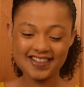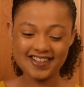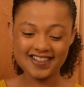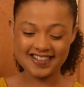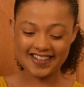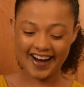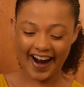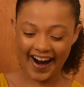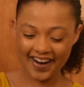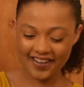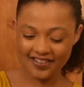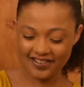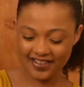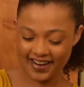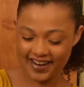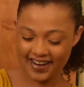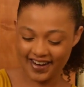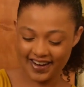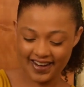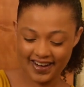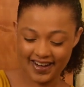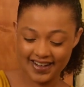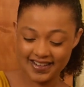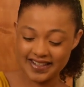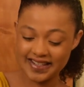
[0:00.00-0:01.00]
to dive
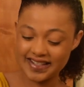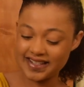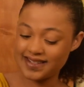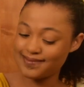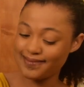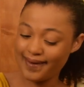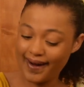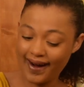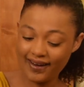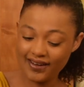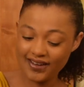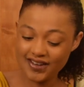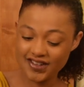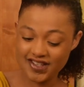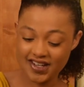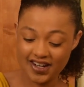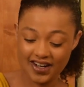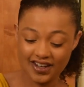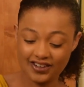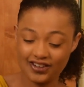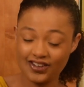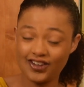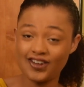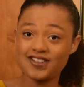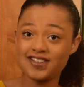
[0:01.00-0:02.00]
in. It smells and
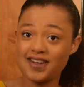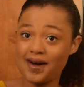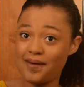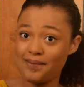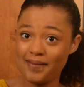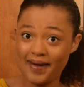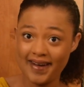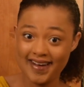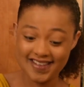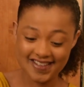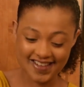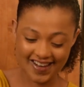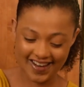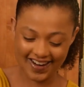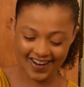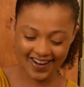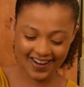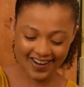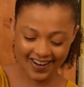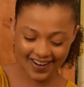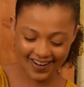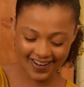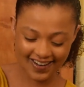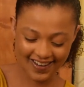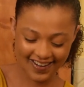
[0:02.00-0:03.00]
it looks
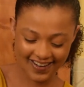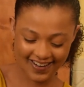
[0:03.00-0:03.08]
amazing.